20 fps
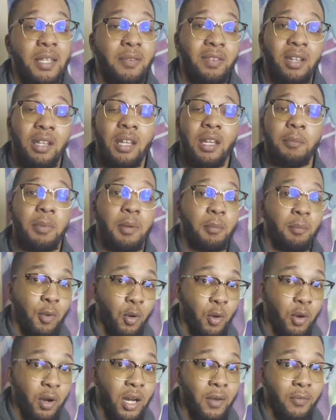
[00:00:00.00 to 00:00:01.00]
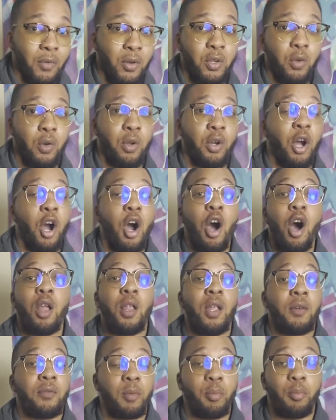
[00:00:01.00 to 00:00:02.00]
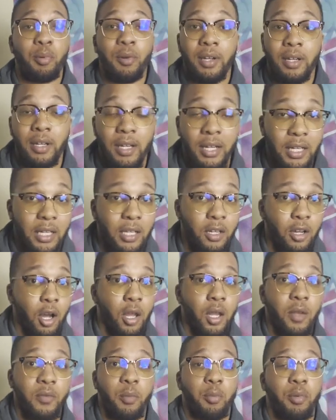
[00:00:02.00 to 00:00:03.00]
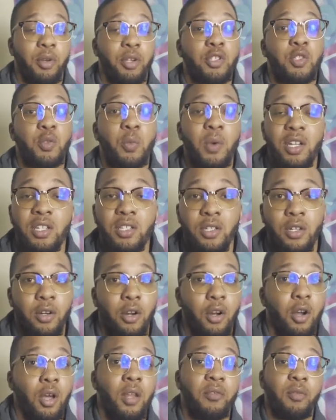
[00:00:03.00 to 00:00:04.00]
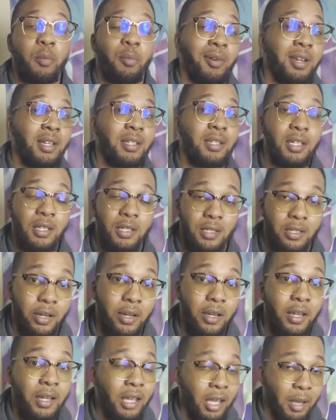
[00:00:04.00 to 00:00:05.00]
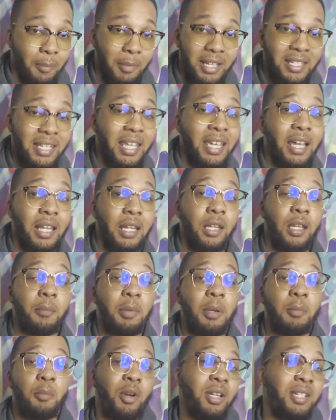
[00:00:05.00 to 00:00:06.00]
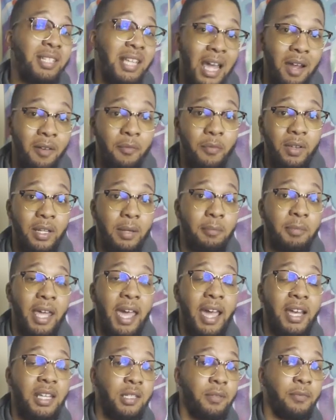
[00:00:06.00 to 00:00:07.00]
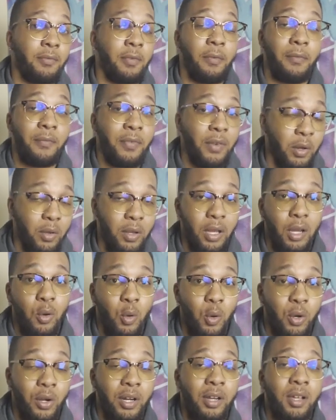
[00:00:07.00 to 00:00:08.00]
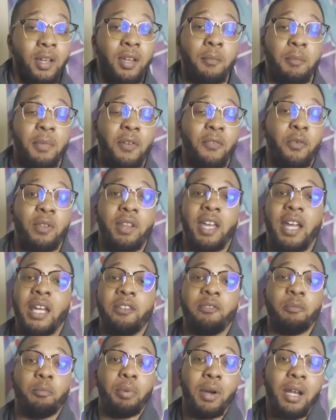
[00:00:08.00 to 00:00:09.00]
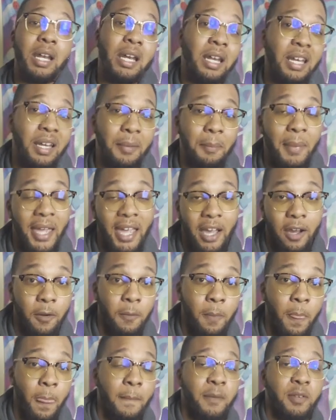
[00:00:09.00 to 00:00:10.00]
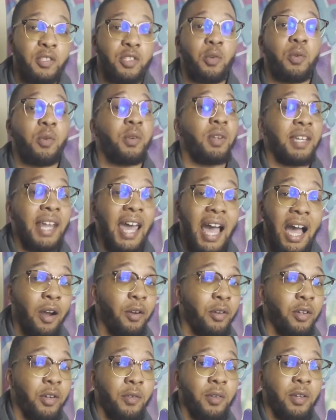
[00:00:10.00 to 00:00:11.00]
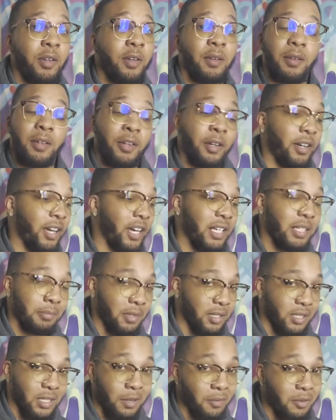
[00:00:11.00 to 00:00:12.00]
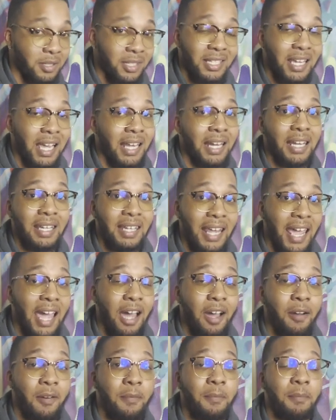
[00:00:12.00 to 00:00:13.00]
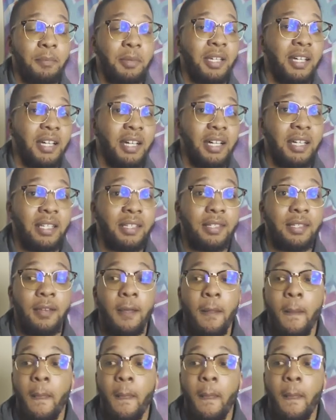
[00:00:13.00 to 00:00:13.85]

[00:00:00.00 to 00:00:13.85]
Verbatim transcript: even a little bit more if you're doing an all over print hoodie, all over print sweatshirt, or all over print t-shirt. It may take a little bit more time for them to actually fulfill that order before they can even put it in the mail. So now your, your, your customer service is kind of down because